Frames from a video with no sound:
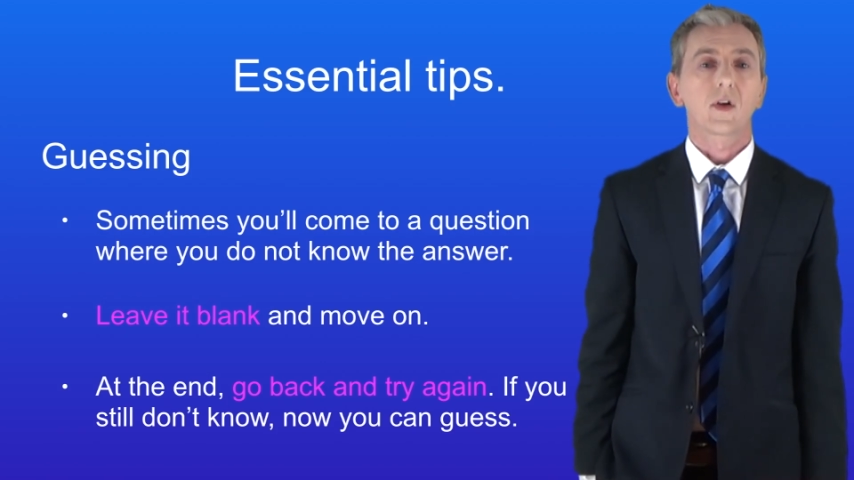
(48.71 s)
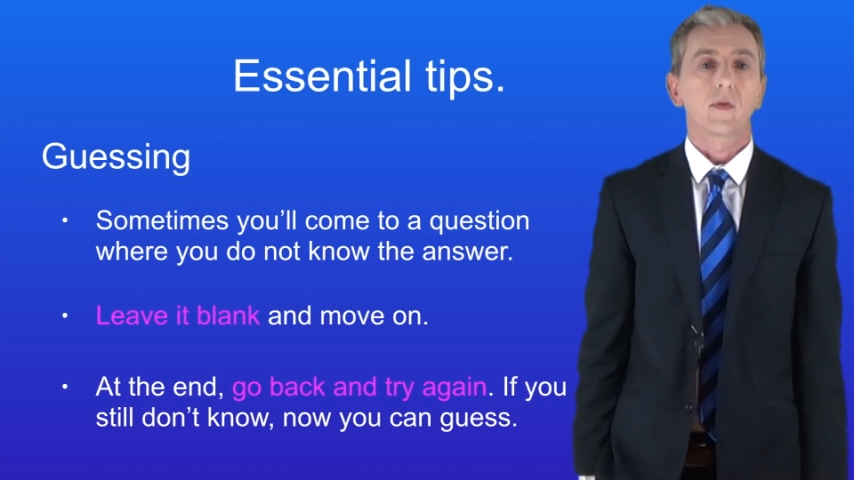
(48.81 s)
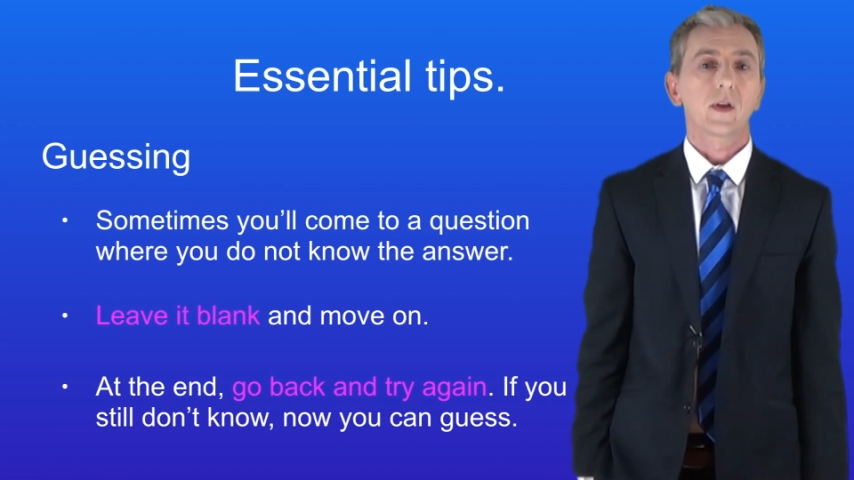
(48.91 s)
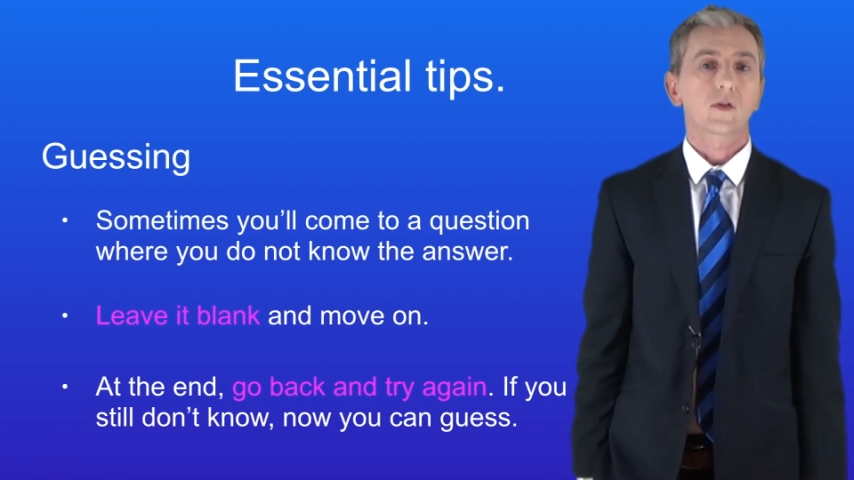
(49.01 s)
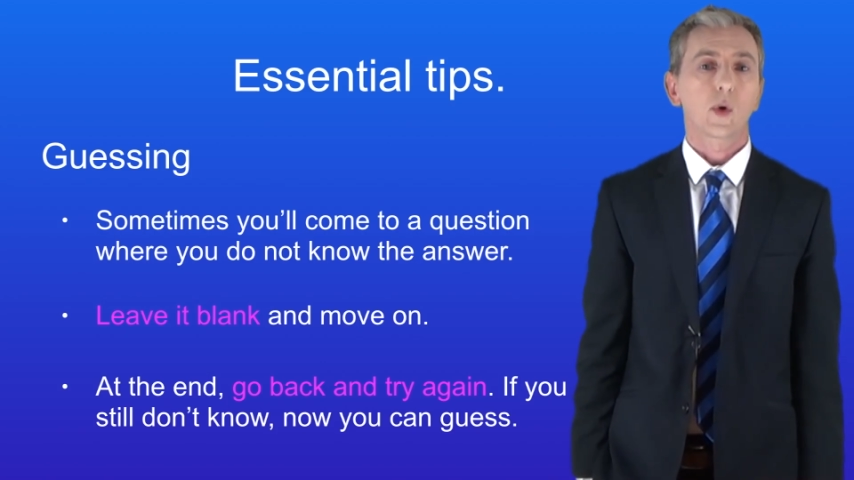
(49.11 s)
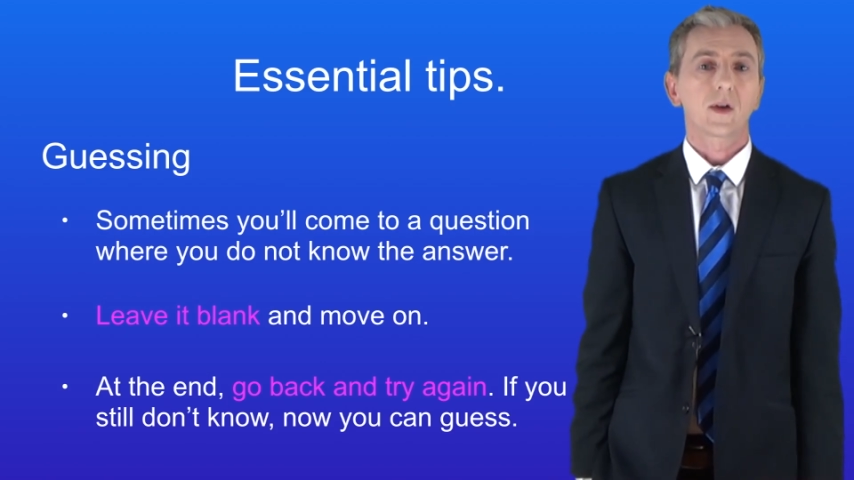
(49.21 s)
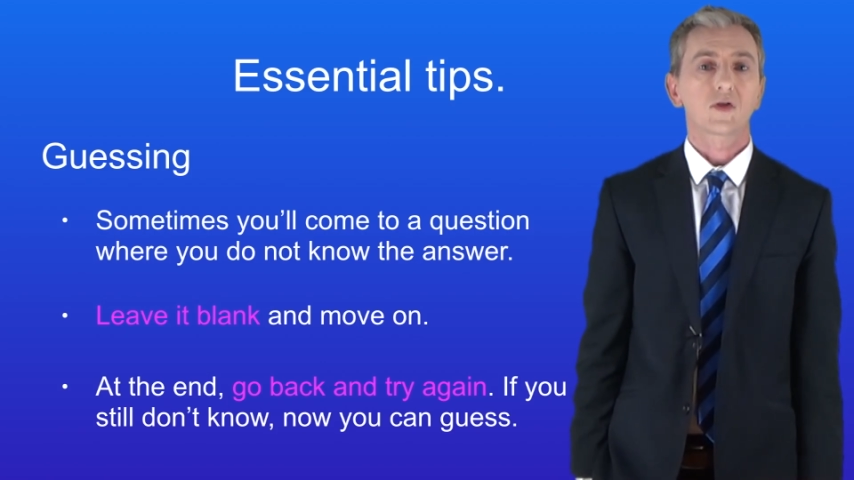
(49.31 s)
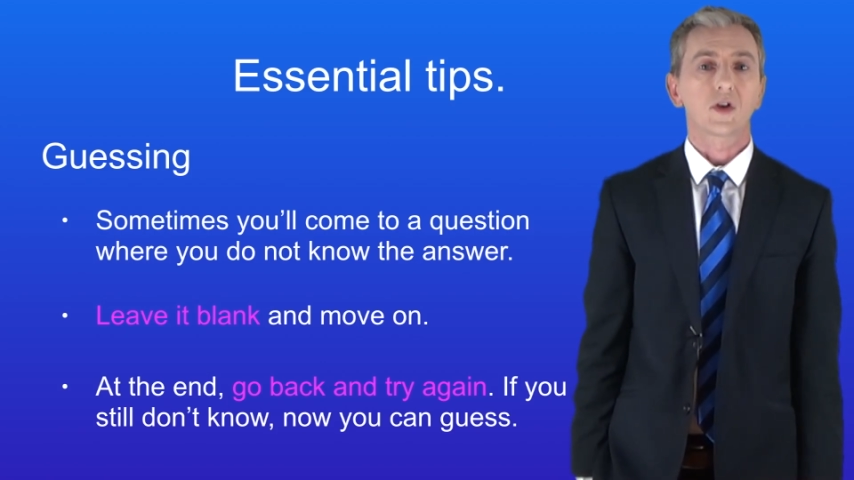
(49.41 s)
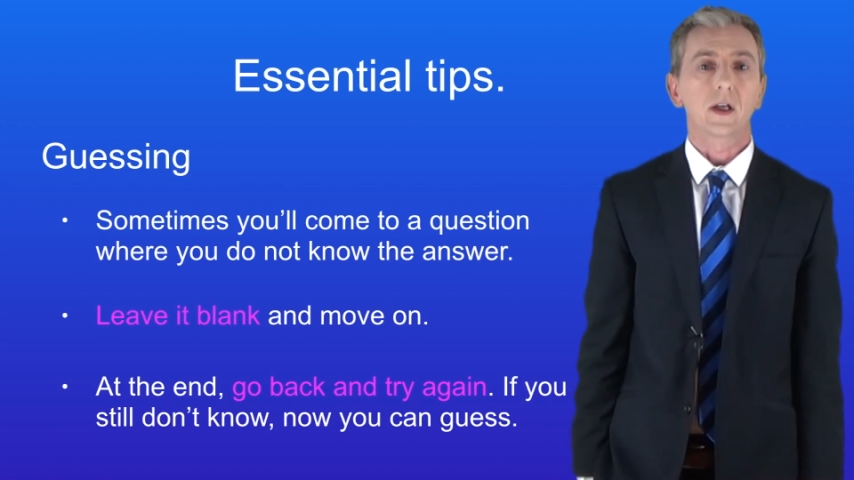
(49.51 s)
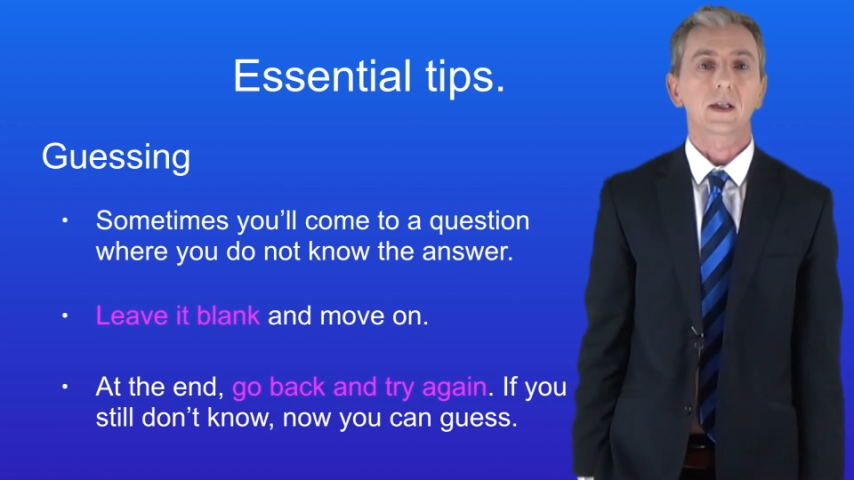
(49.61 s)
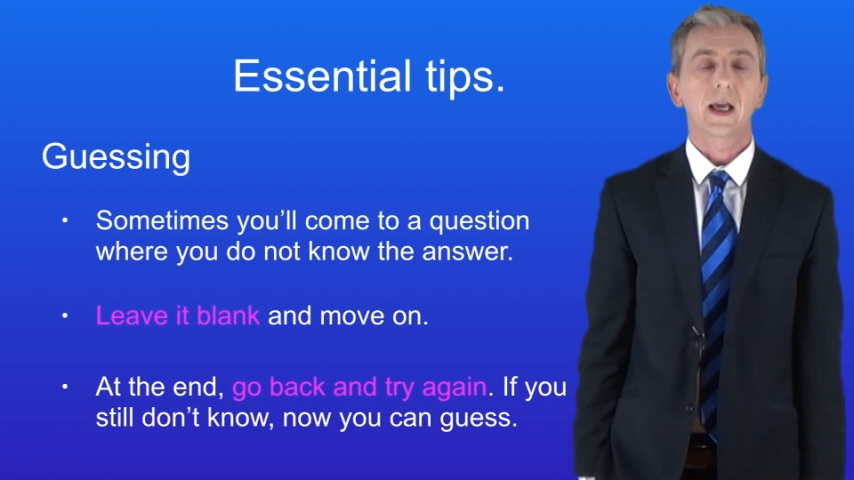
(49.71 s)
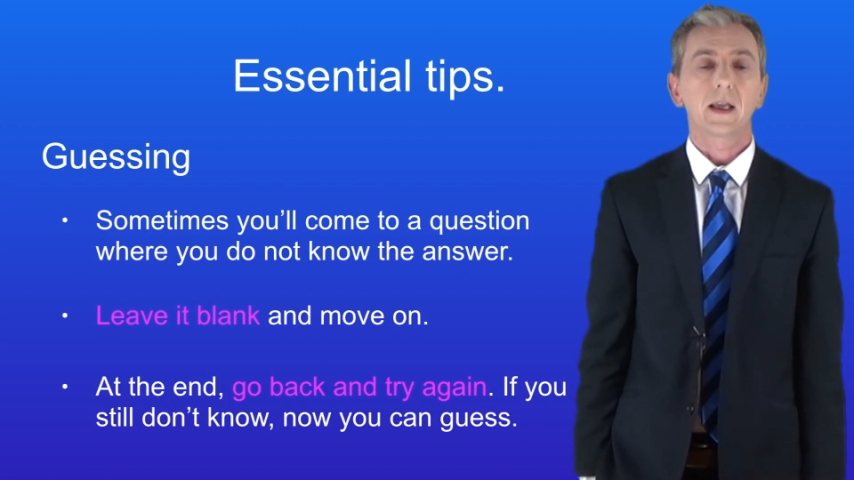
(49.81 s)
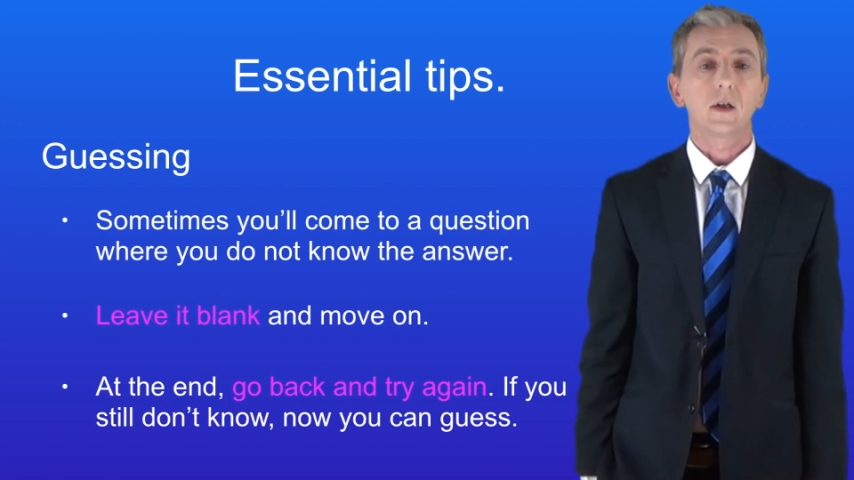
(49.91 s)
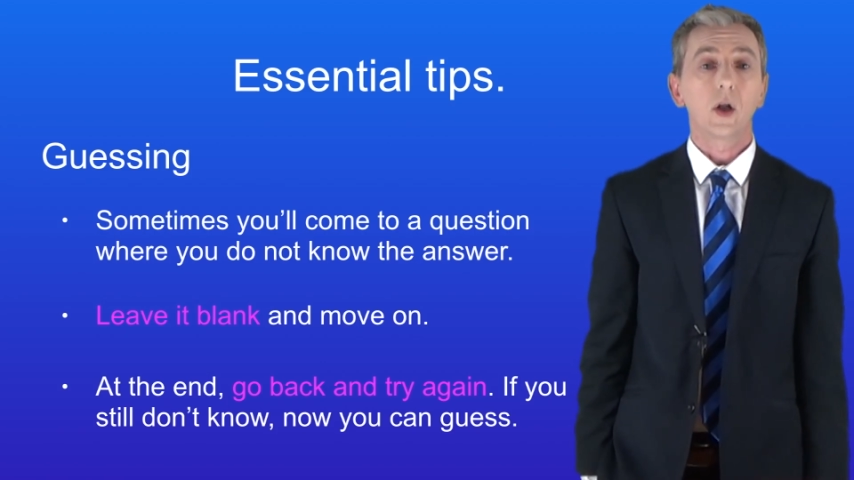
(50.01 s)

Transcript: on this question and gain